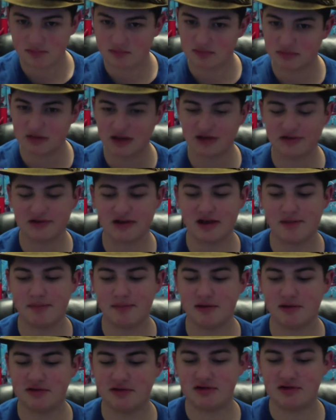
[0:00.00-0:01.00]
Things got
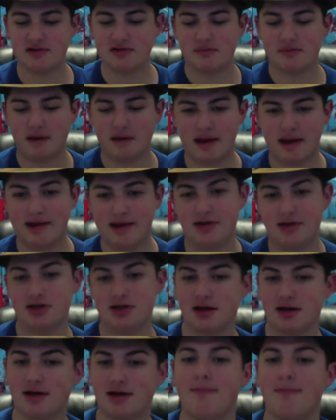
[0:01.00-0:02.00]
busy. I had a
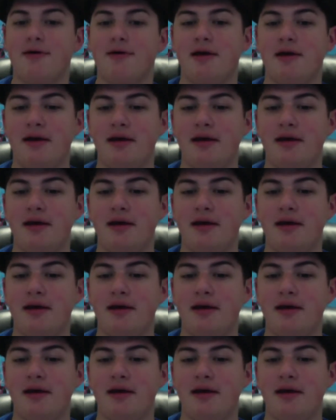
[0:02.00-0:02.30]
job.